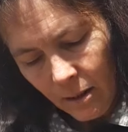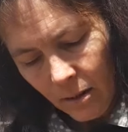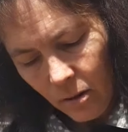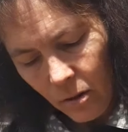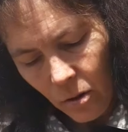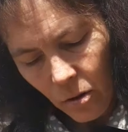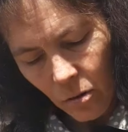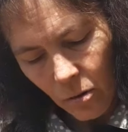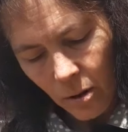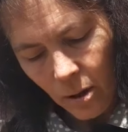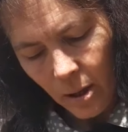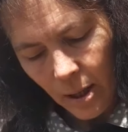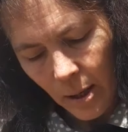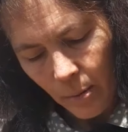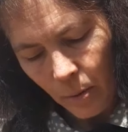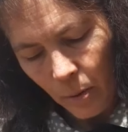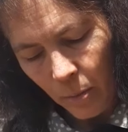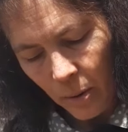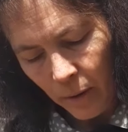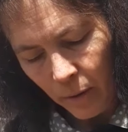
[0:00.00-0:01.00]
Sure that
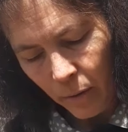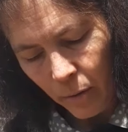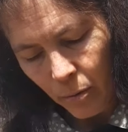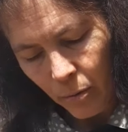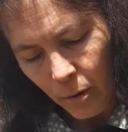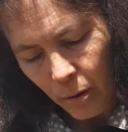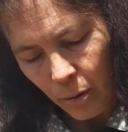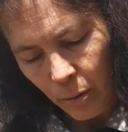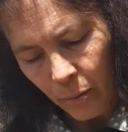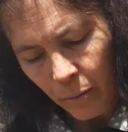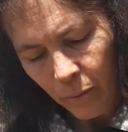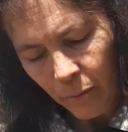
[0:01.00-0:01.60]
one went through.